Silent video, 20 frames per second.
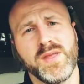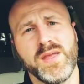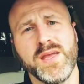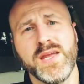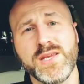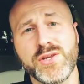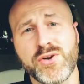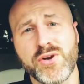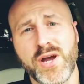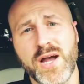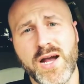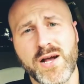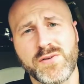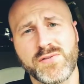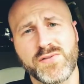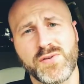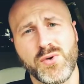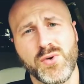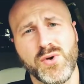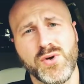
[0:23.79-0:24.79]
in your
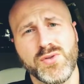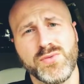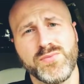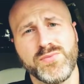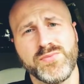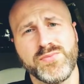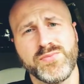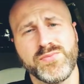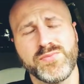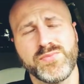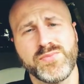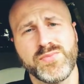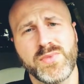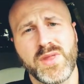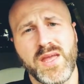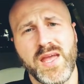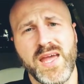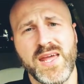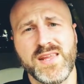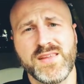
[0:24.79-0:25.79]
household,
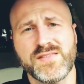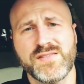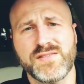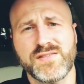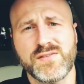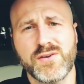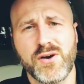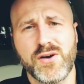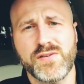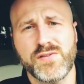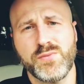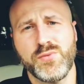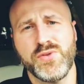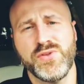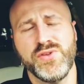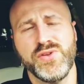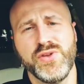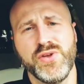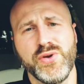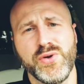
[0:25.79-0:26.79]
and it starts
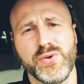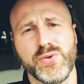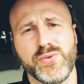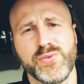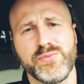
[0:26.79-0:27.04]
with you.